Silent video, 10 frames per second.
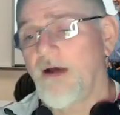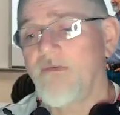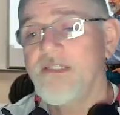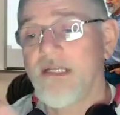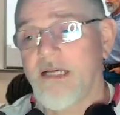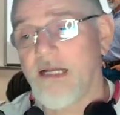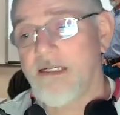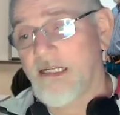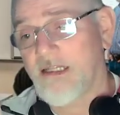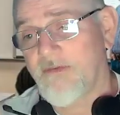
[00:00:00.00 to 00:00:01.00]
Obviously,
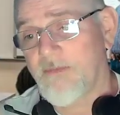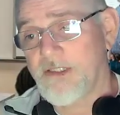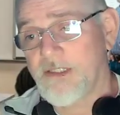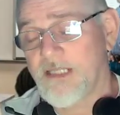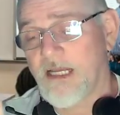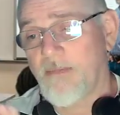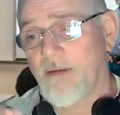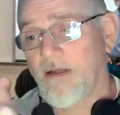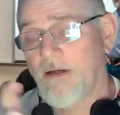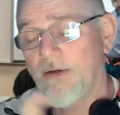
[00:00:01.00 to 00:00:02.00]
contact information is down
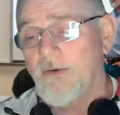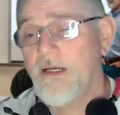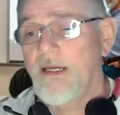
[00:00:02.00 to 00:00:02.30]
below.